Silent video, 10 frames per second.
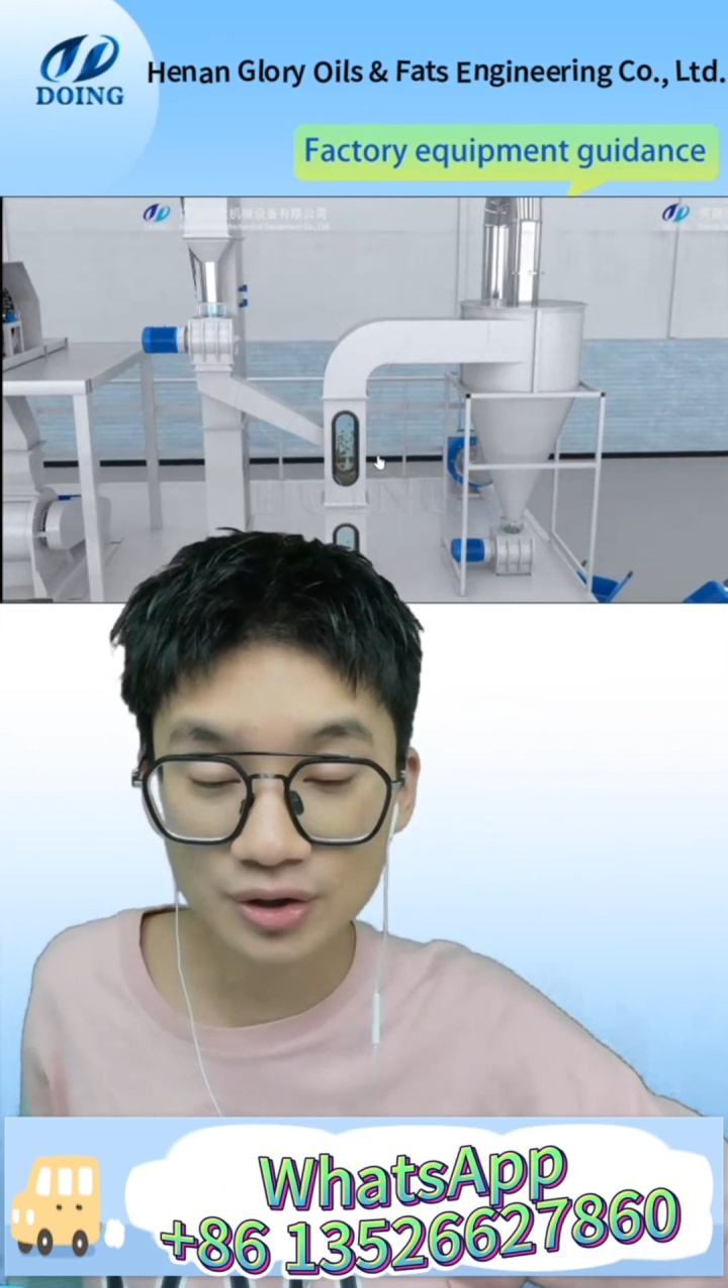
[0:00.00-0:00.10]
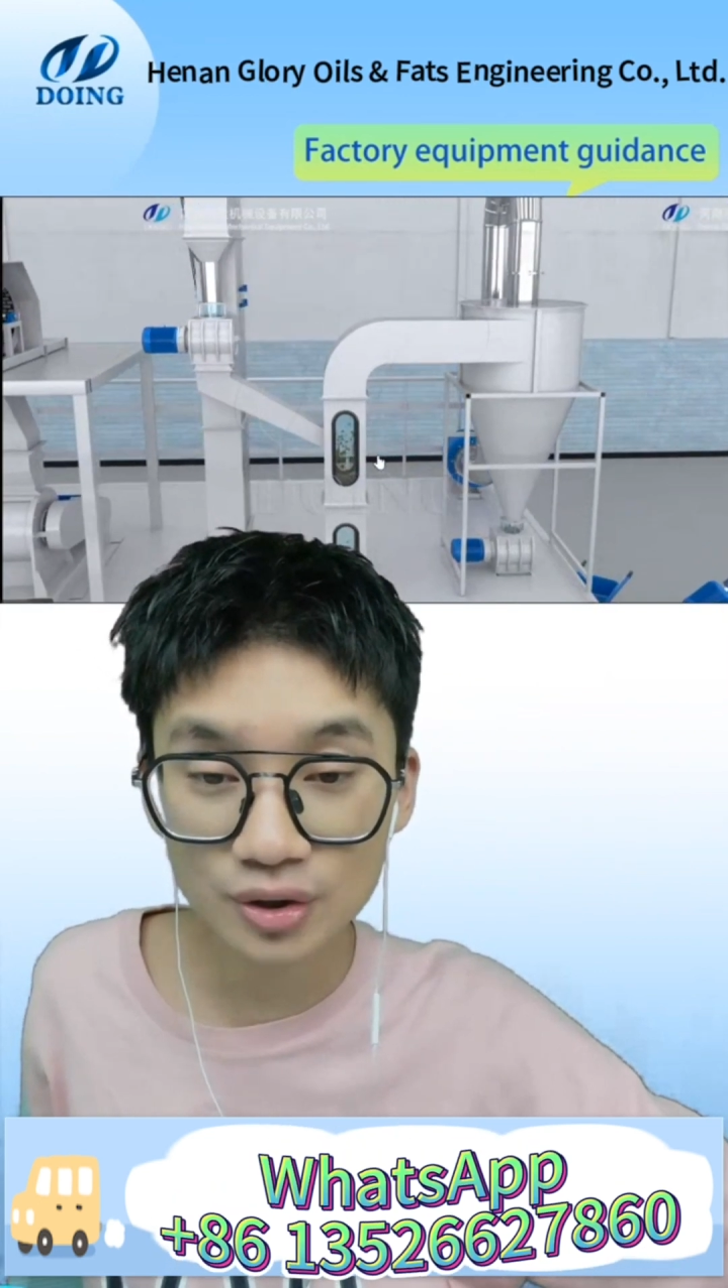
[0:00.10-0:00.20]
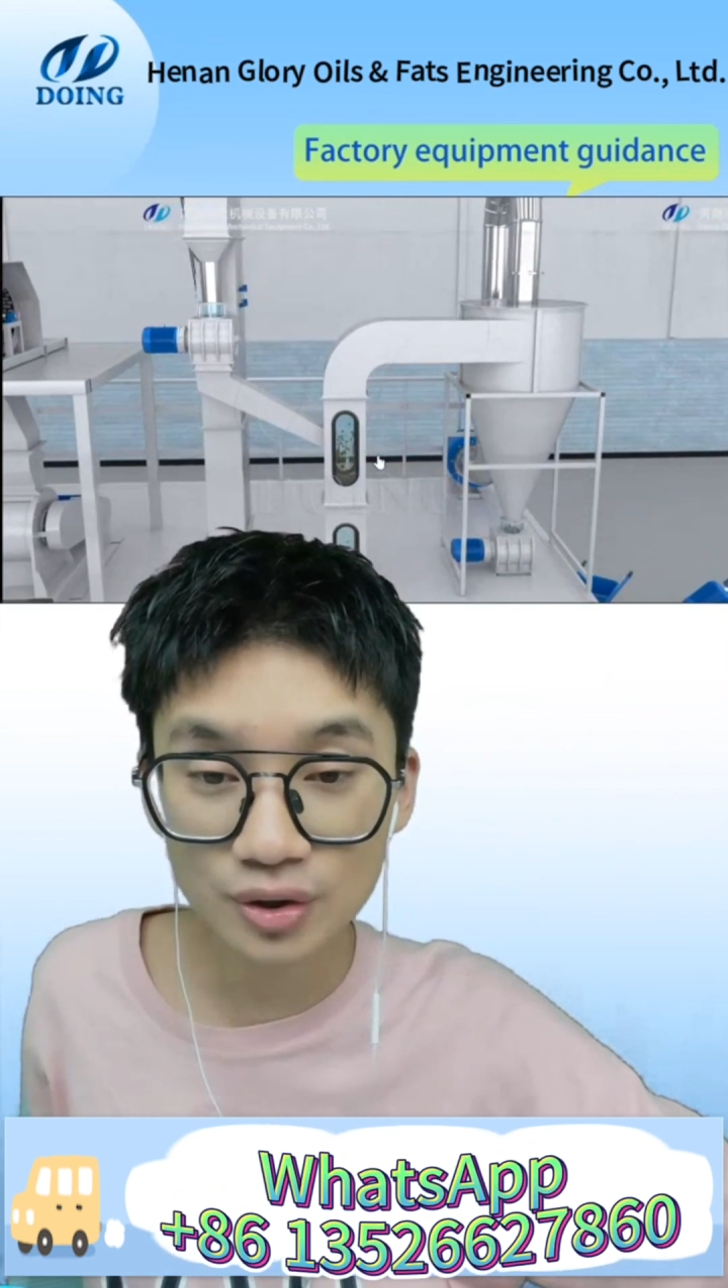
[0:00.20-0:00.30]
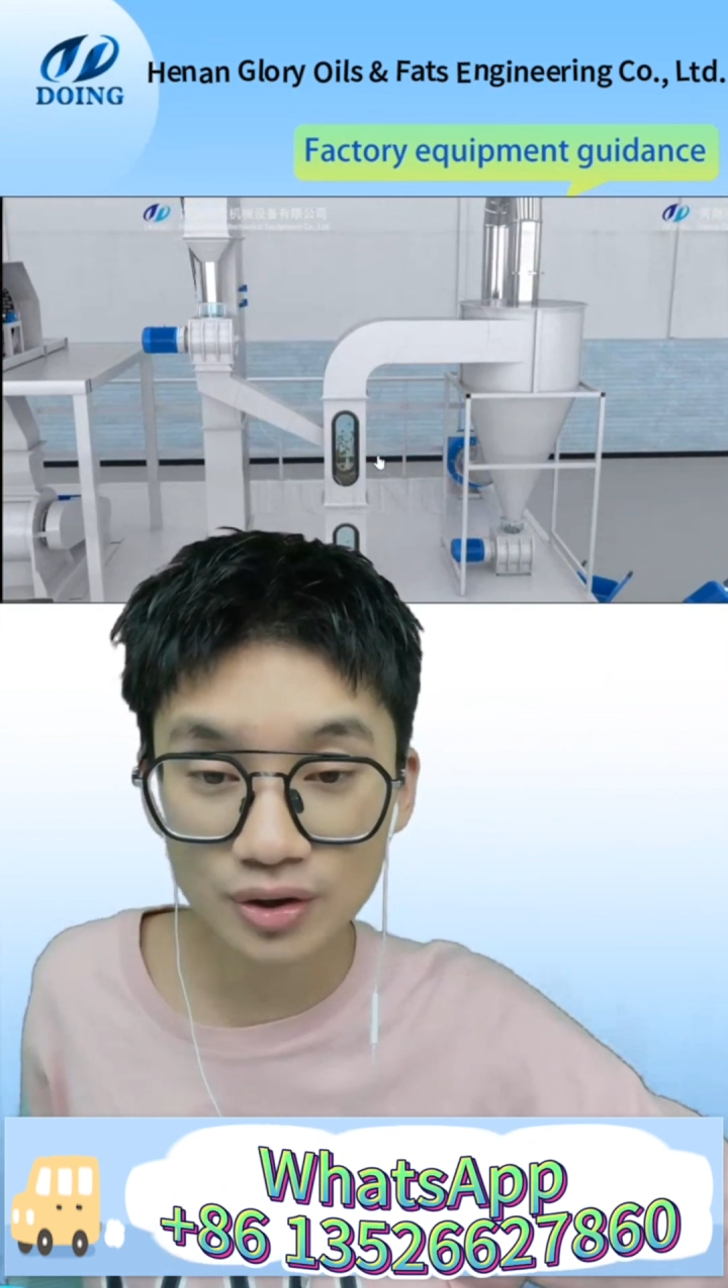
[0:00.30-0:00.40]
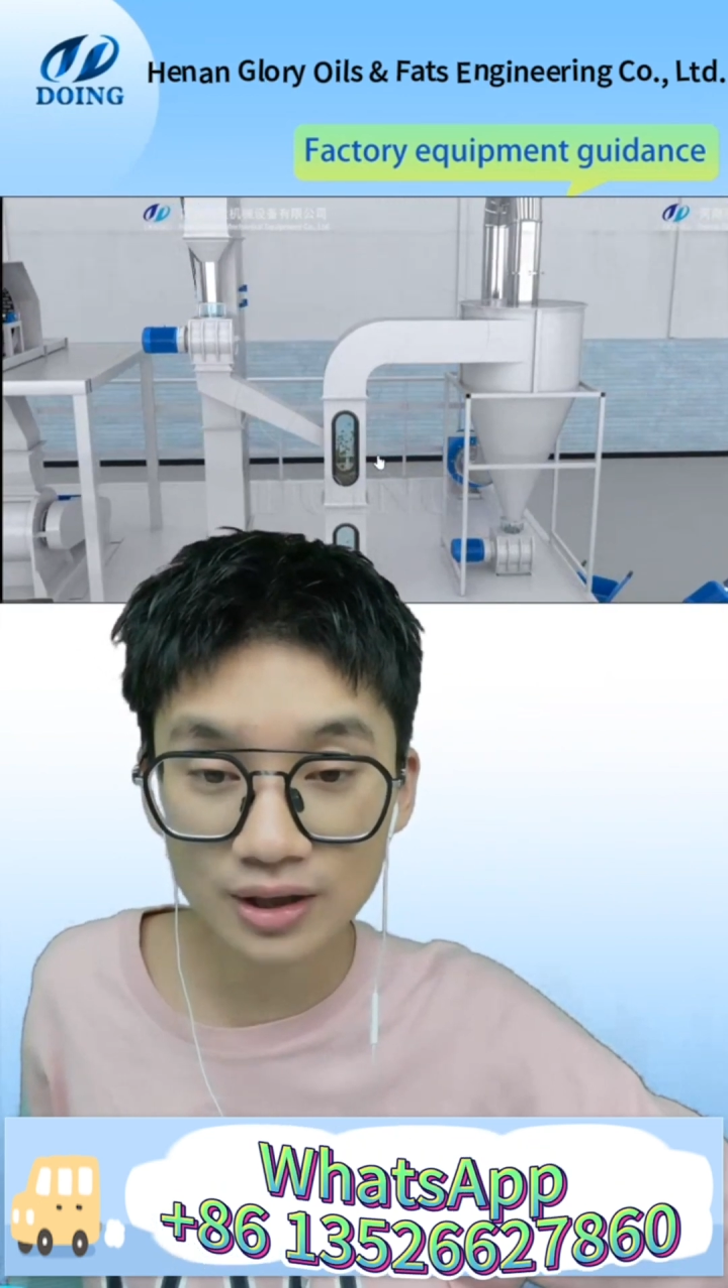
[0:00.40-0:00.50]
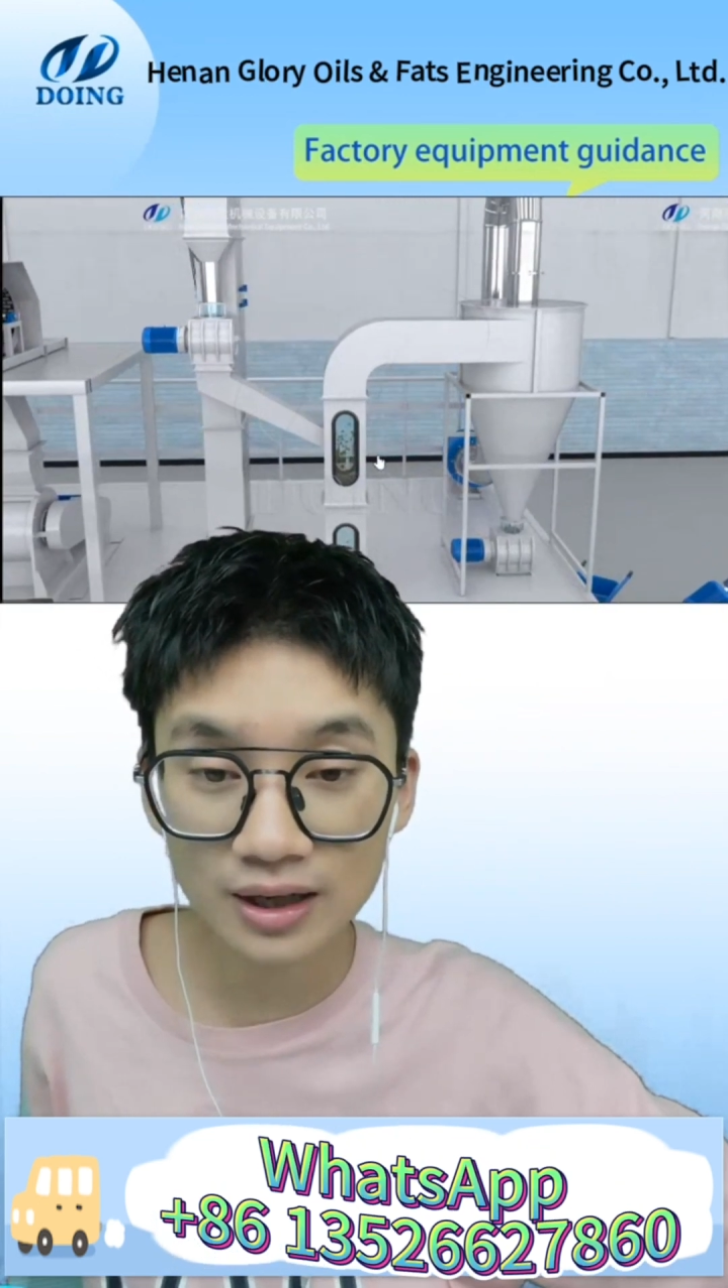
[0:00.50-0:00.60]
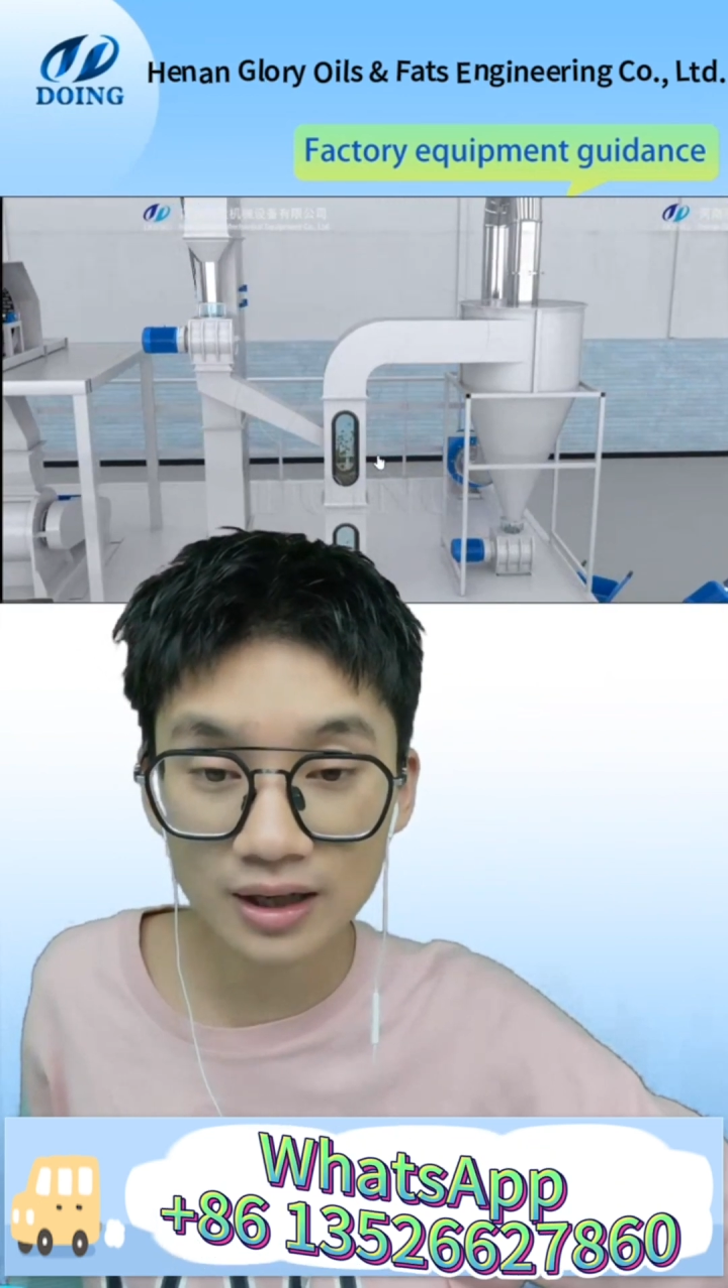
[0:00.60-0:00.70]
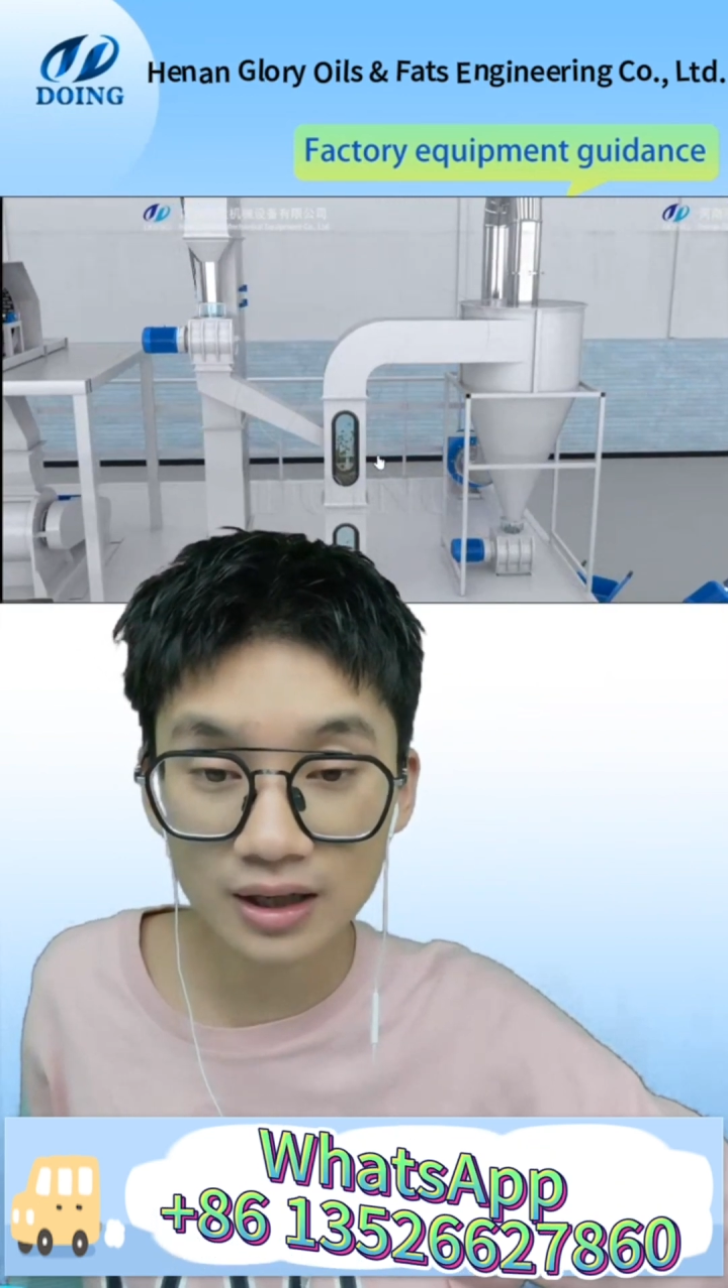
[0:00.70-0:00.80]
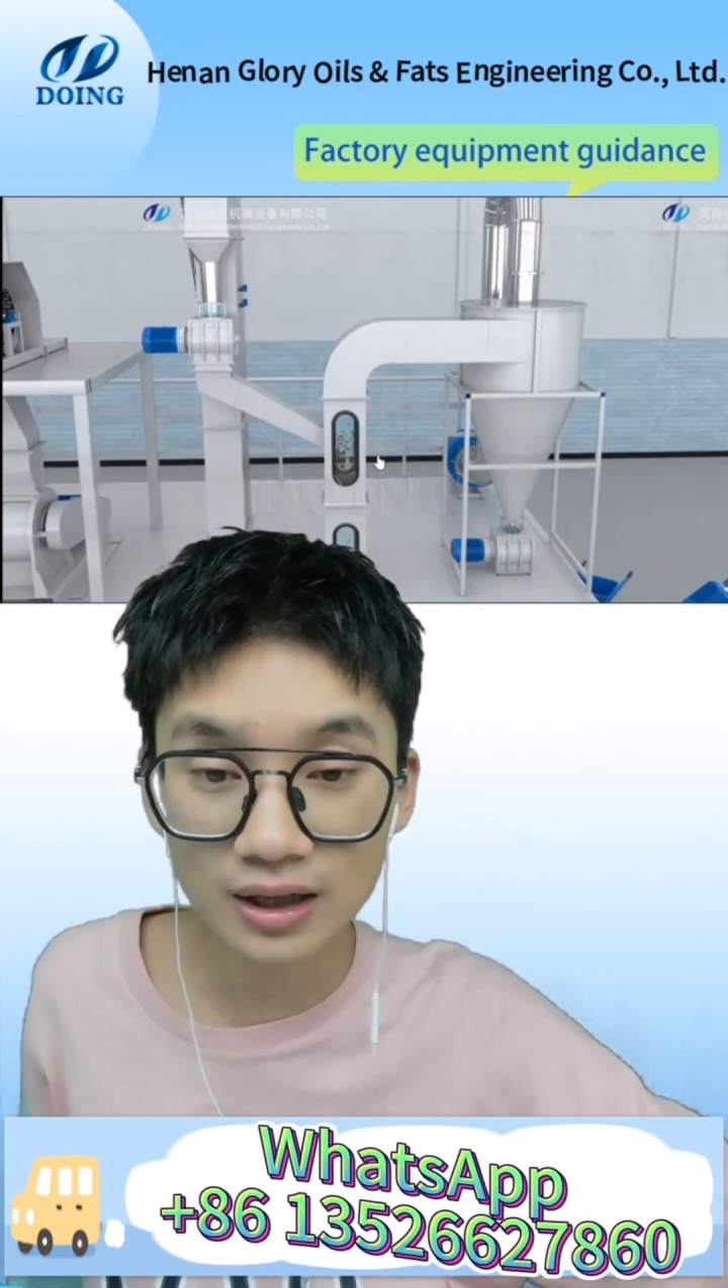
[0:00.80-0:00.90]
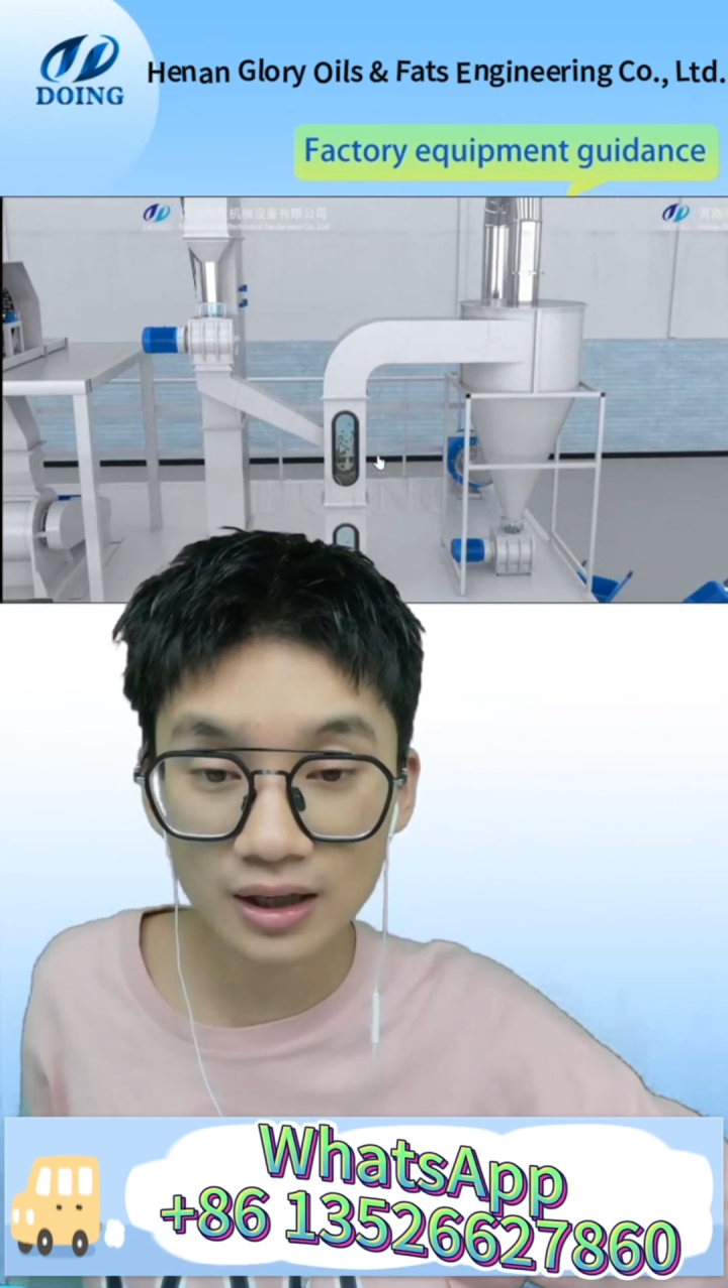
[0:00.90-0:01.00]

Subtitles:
to the